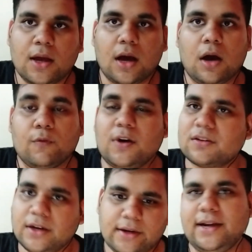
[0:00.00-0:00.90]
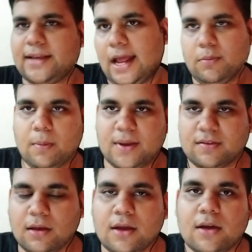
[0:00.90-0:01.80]
works, right? It can be
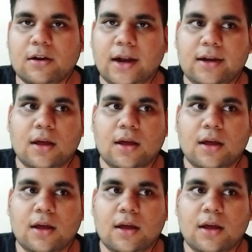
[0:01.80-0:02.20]
basic, right?